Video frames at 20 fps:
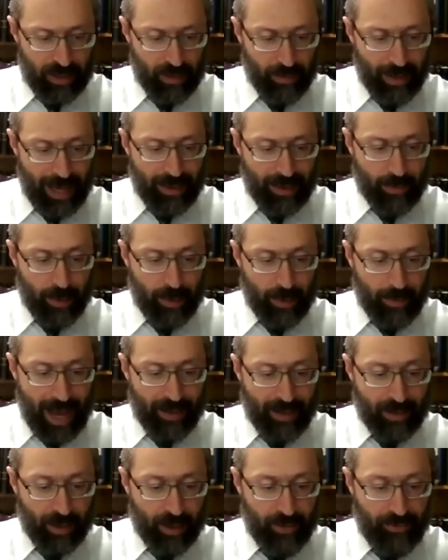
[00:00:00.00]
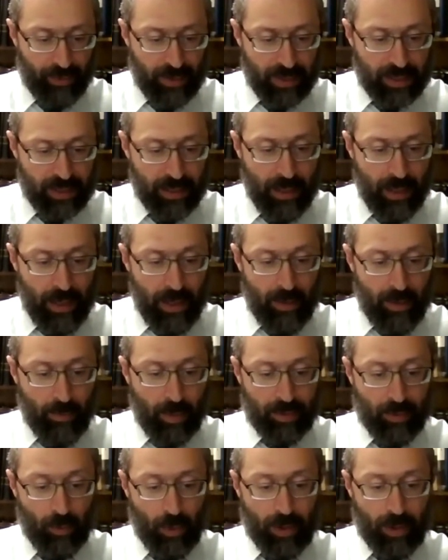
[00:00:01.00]

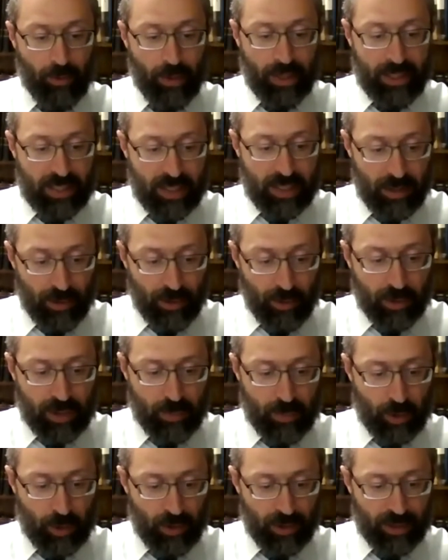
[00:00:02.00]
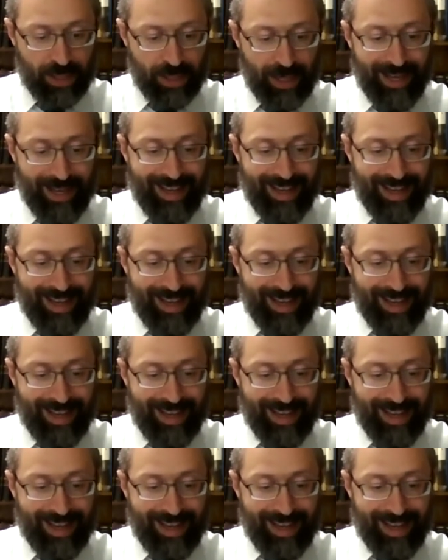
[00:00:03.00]
But the one who excludes birds,